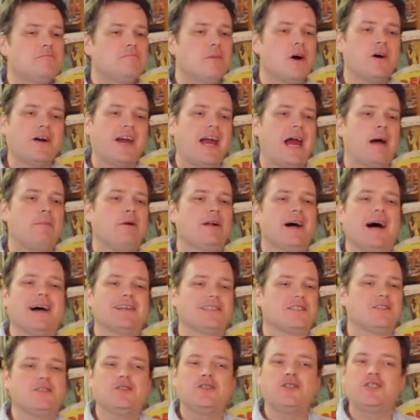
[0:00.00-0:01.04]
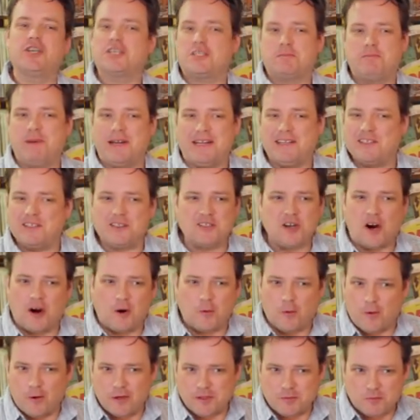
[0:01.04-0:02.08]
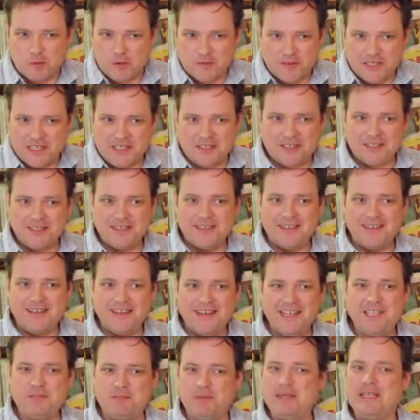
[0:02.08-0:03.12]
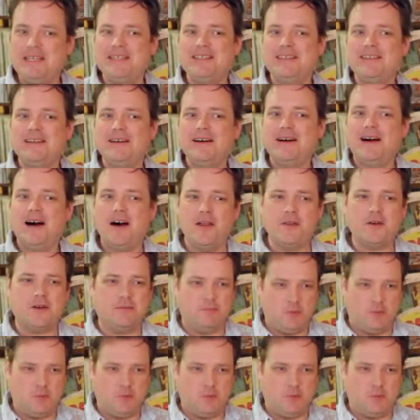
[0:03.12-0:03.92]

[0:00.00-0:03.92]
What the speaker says: Mark Hamill hasn't just been in Star Wars movies. He's been in other